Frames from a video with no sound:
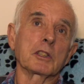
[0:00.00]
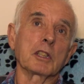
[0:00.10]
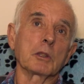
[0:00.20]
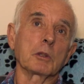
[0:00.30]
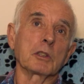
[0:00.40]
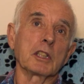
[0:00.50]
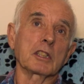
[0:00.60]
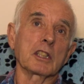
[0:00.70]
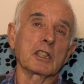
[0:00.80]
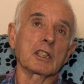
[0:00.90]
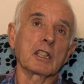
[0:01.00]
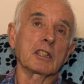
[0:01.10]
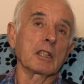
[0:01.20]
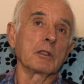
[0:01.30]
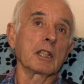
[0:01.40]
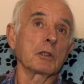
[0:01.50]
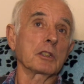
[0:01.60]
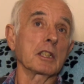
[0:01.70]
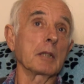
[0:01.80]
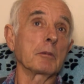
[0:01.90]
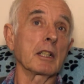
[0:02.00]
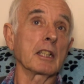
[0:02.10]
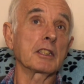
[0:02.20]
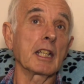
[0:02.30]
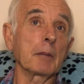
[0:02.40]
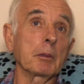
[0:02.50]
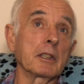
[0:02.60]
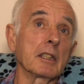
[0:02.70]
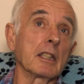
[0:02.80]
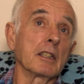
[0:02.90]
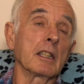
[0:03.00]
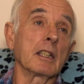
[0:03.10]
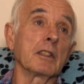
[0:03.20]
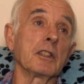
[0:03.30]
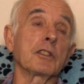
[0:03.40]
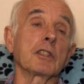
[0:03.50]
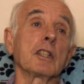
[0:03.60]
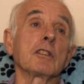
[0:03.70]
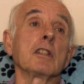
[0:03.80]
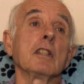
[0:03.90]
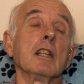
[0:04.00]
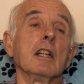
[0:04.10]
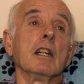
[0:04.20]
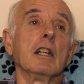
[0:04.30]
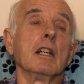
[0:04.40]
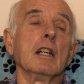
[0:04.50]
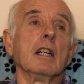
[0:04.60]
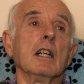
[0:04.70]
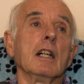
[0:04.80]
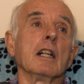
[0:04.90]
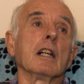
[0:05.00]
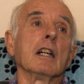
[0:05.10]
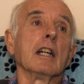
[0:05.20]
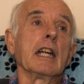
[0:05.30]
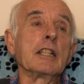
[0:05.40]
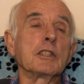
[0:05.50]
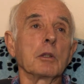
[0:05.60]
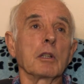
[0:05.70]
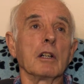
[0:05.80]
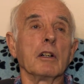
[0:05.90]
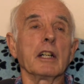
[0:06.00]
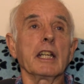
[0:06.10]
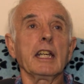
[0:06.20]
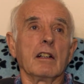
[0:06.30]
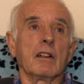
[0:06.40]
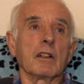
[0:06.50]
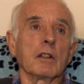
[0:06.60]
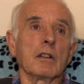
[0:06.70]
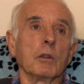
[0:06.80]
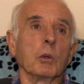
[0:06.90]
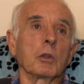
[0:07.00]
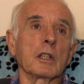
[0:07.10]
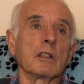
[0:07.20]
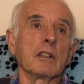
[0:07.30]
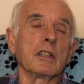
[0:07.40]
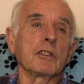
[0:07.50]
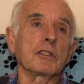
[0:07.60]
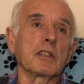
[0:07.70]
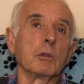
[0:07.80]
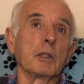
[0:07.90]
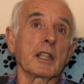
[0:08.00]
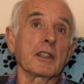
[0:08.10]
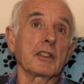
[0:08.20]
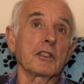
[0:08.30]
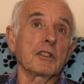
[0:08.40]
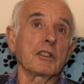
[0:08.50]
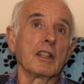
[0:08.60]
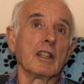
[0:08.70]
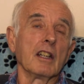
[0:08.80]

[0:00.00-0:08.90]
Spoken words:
of social distancing, so no steam rallies happened this season. In July I organised with others